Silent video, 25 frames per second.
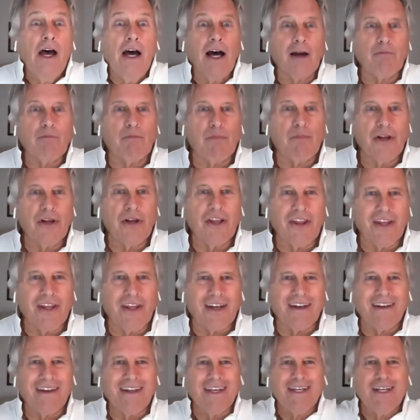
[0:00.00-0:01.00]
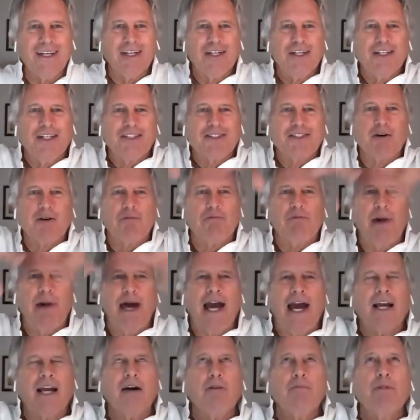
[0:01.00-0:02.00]
I'm breathing. So
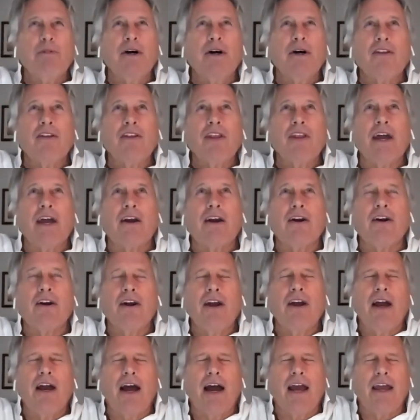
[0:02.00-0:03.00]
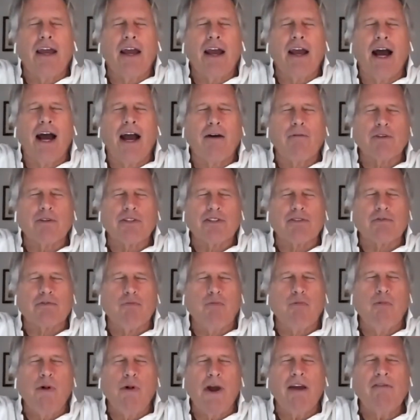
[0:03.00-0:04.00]
back up under there, I was
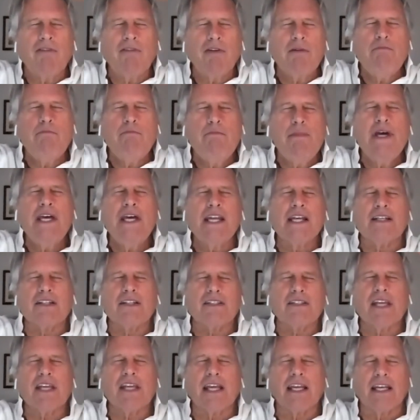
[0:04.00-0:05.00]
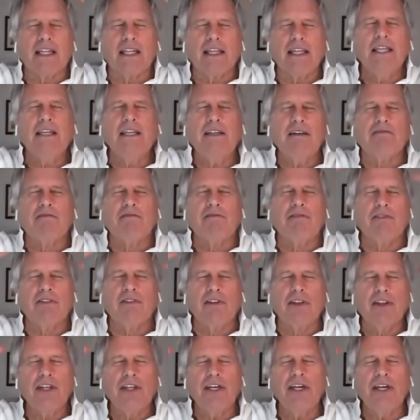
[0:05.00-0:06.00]
every minute saying, live,
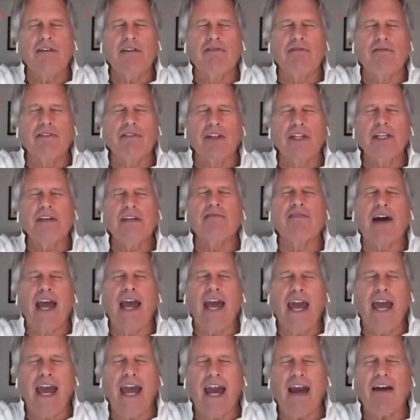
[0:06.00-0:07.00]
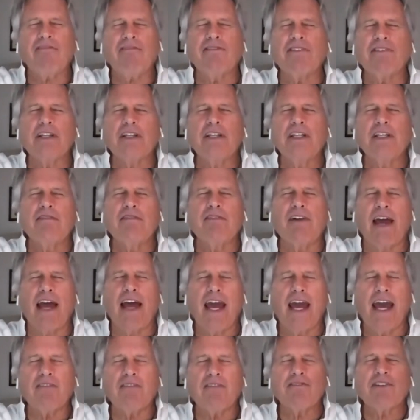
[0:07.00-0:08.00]
live, live. I have to live.
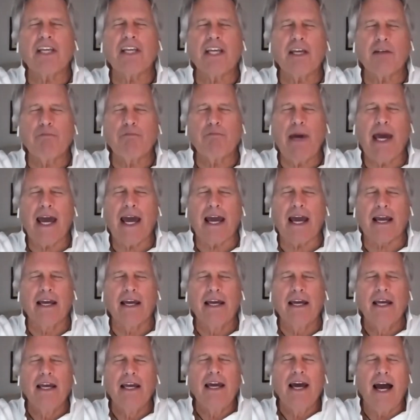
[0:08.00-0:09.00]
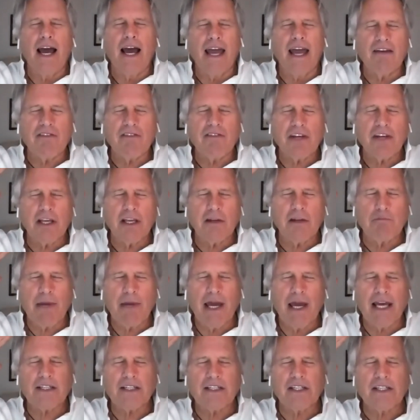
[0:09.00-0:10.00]
I have to get back. I have to get
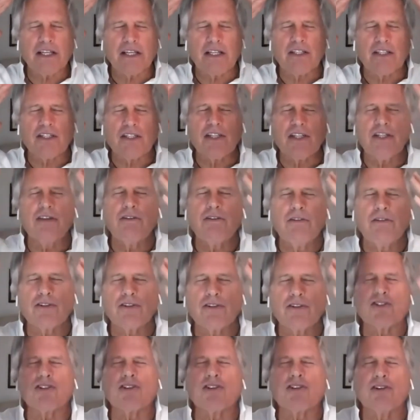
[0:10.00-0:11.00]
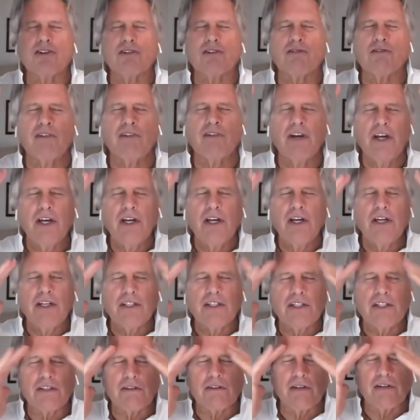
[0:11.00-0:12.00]
back to continue to serve,
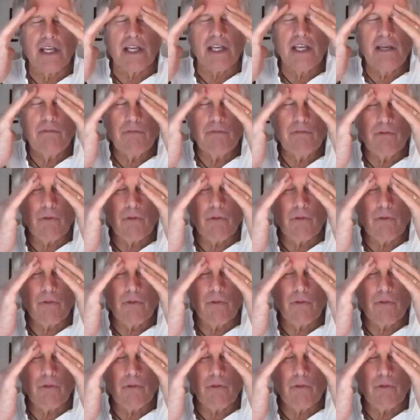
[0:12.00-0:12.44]
to keep